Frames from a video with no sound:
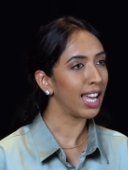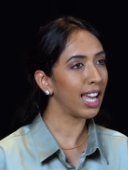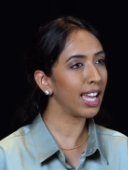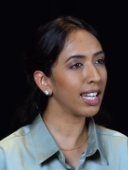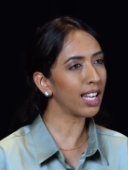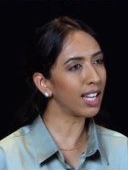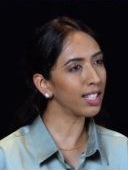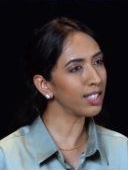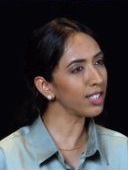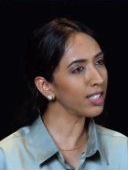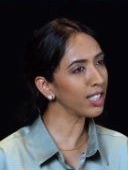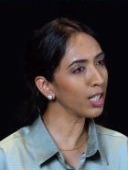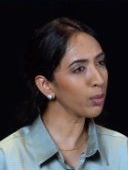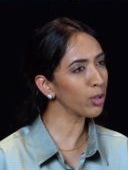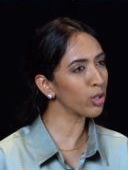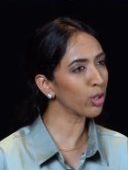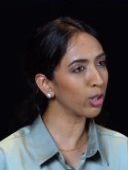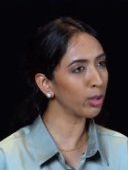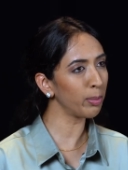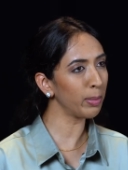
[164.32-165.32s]
And other thing
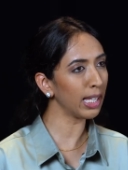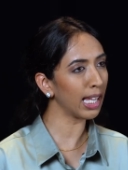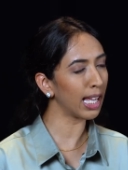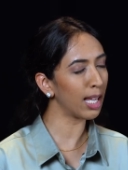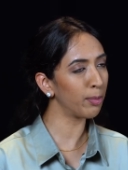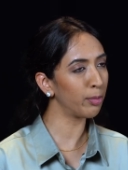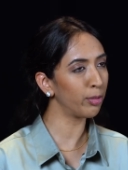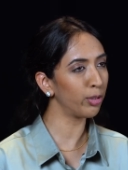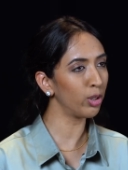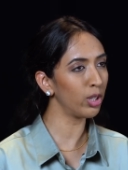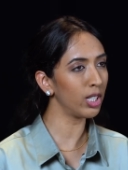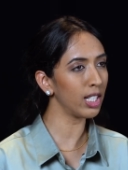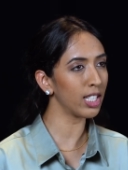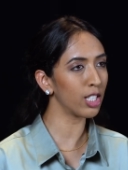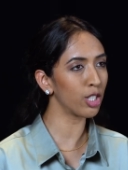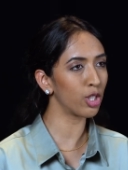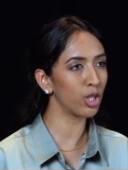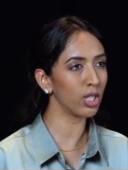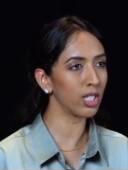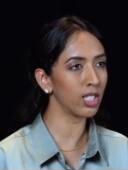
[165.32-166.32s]
which could be helpful
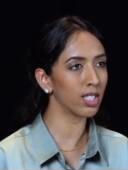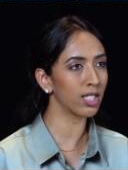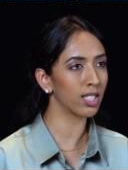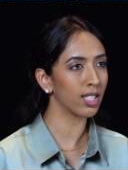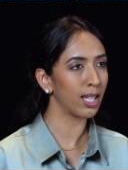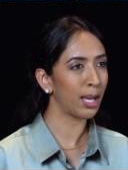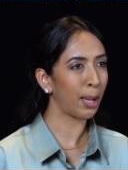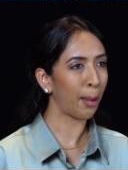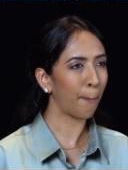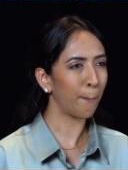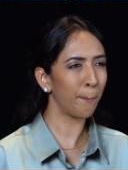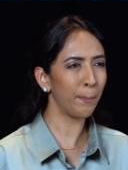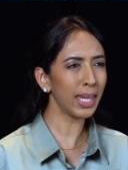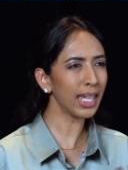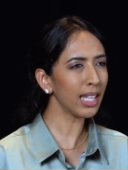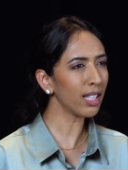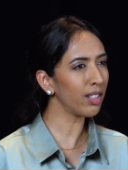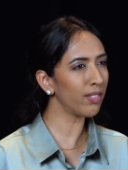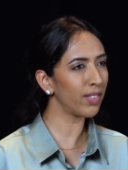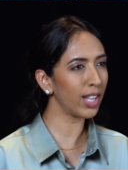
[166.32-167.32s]
is just
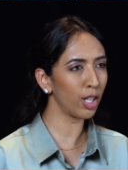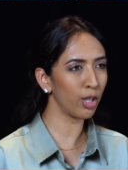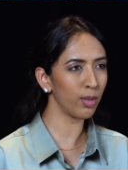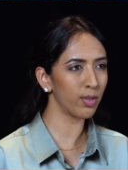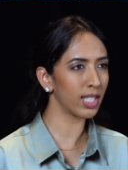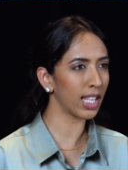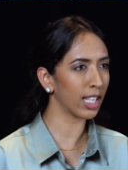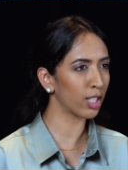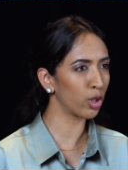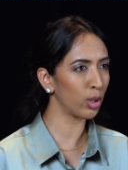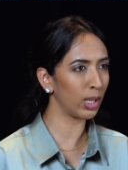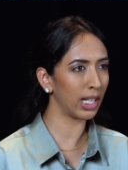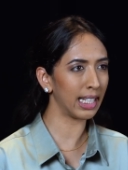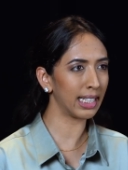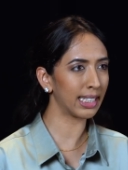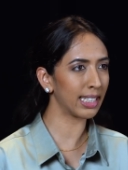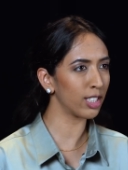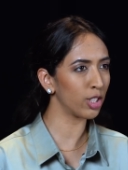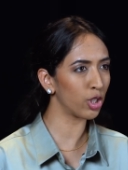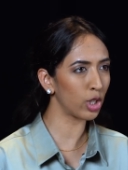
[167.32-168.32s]
being aware of sexual
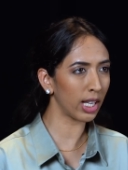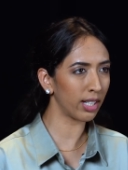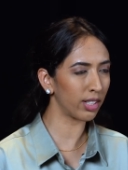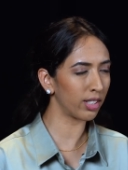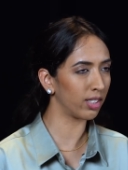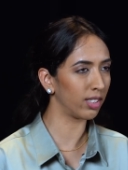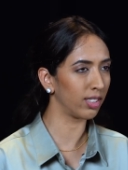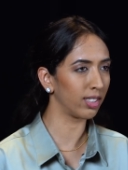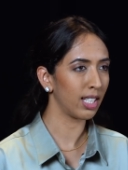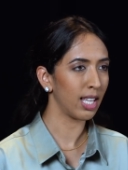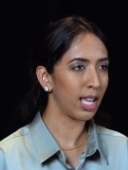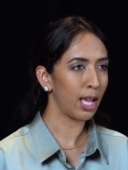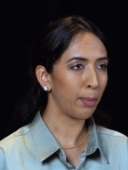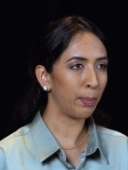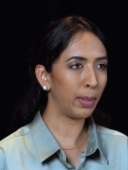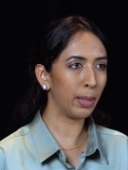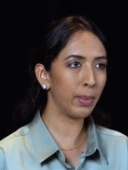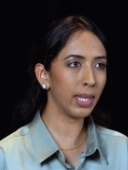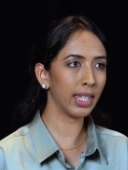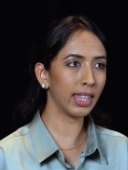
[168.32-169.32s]
health in general.
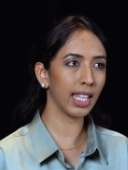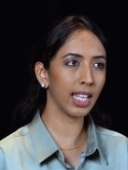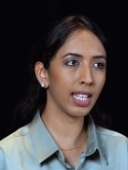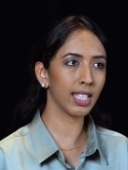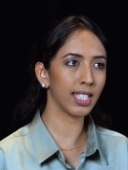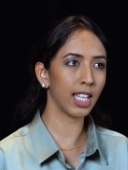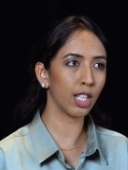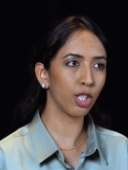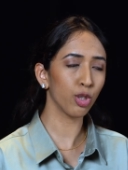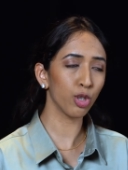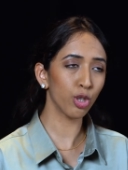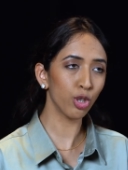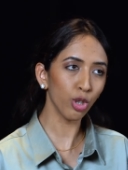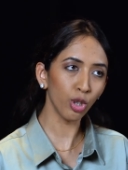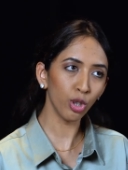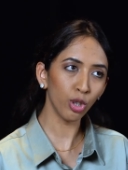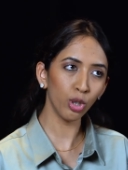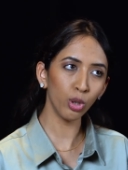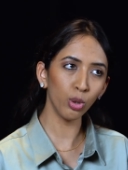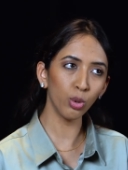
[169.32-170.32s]
Maybe things that you
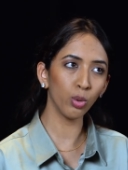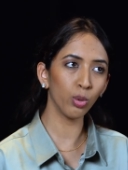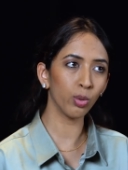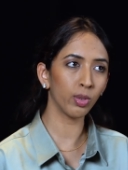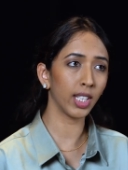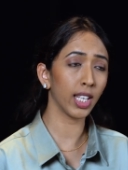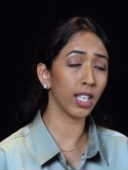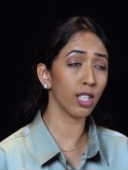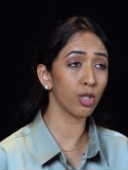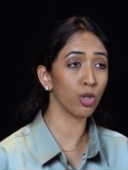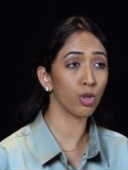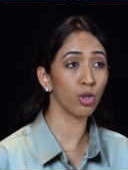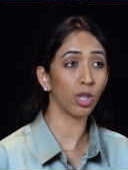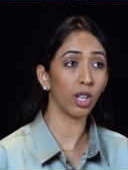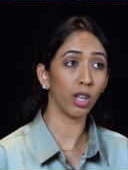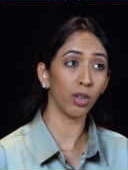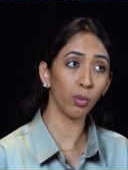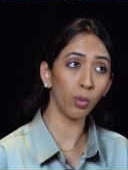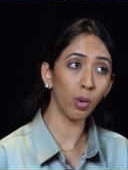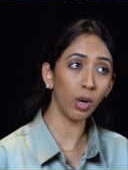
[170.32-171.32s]
should do, things you should
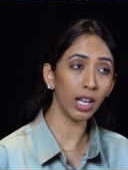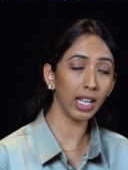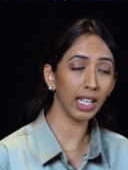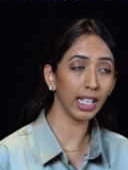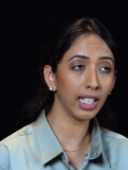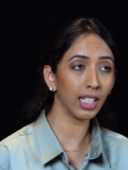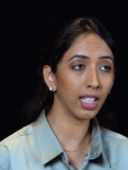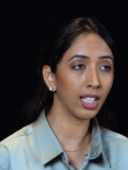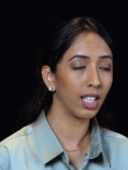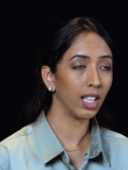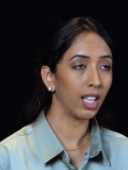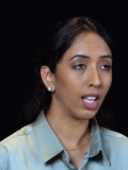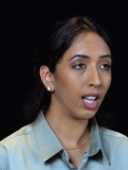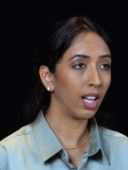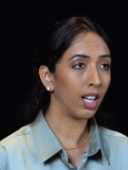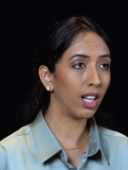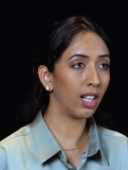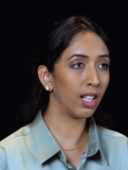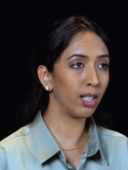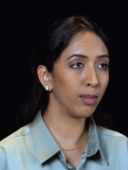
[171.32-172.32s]
avoid.
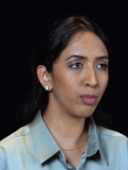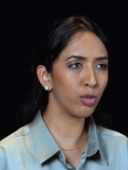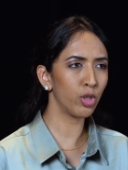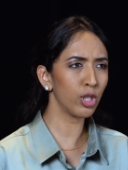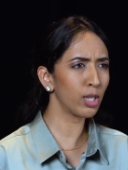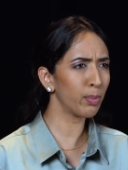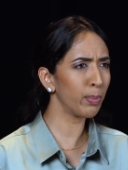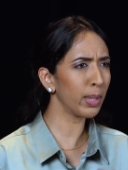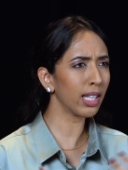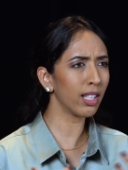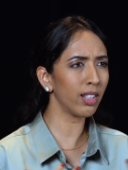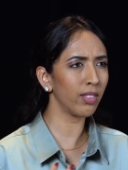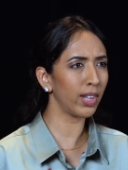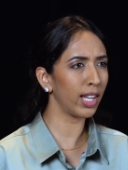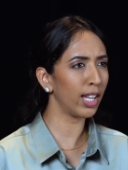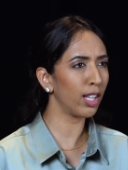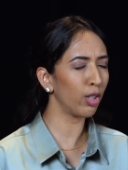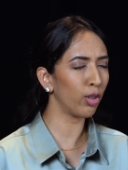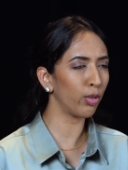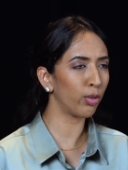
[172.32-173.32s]
Just being
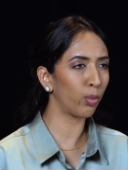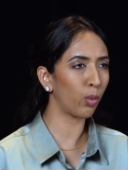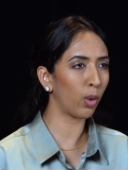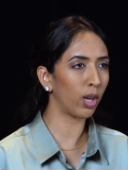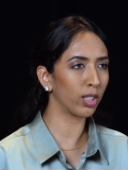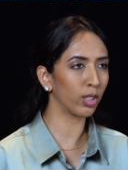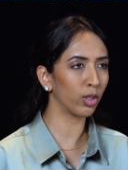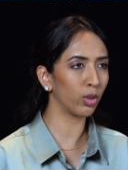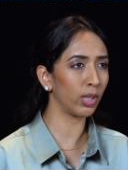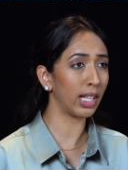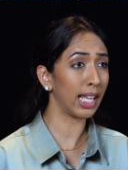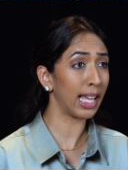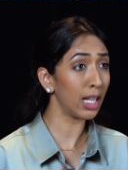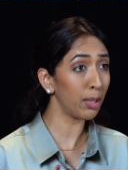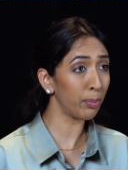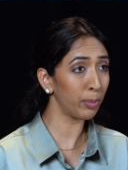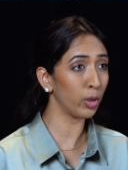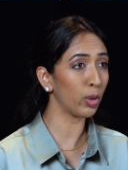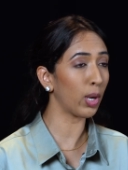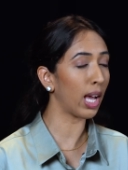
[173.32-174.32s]
aware of what could
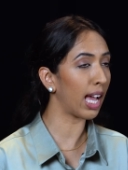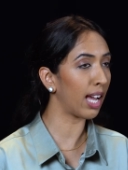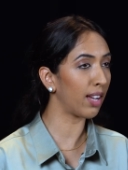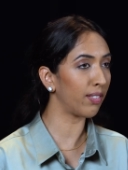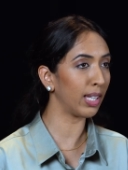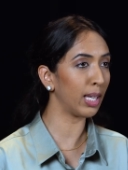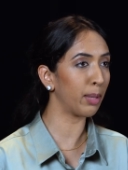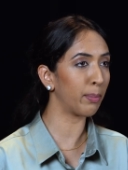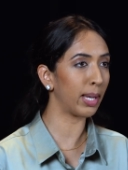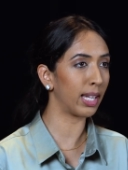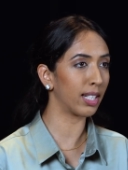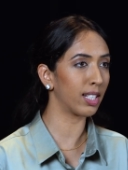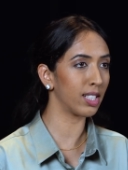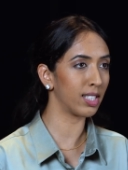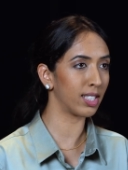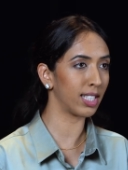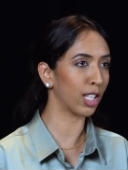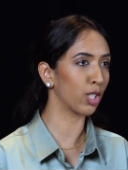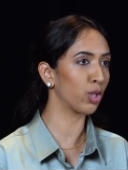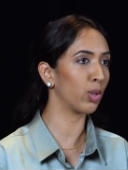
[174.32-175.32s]
help you have a better
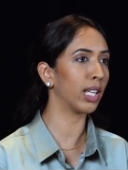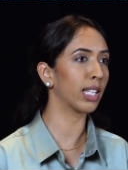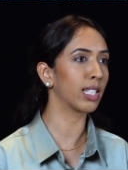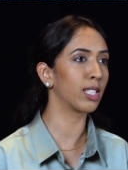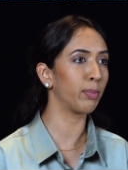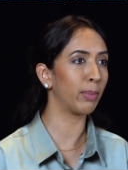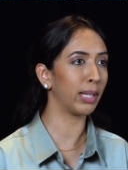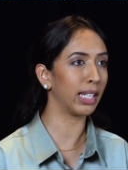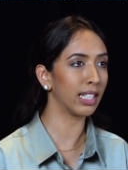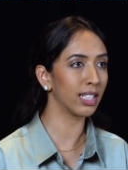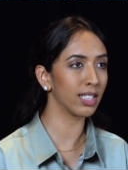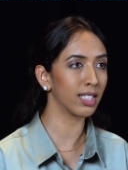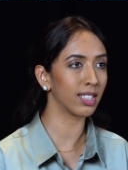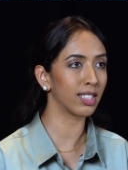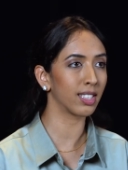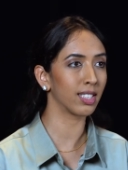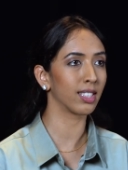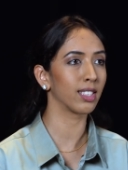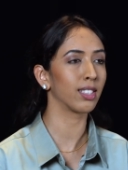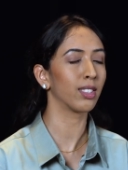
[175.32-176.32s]
sexual
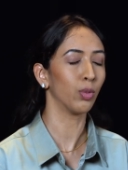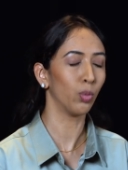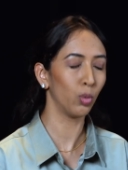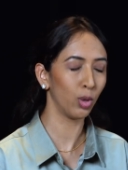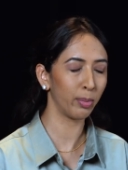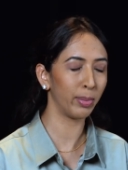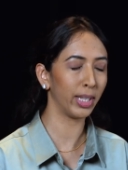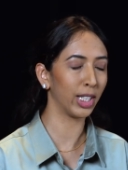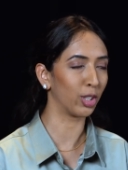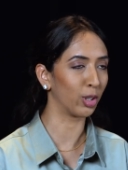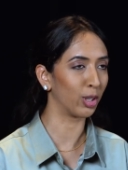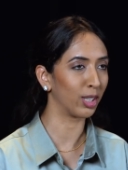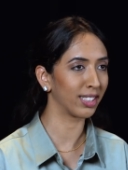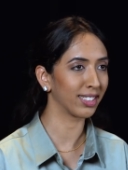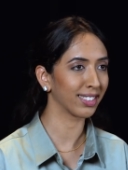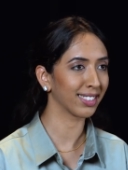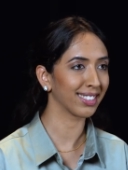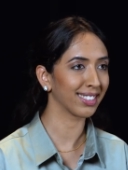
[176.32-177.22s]
experience would be good.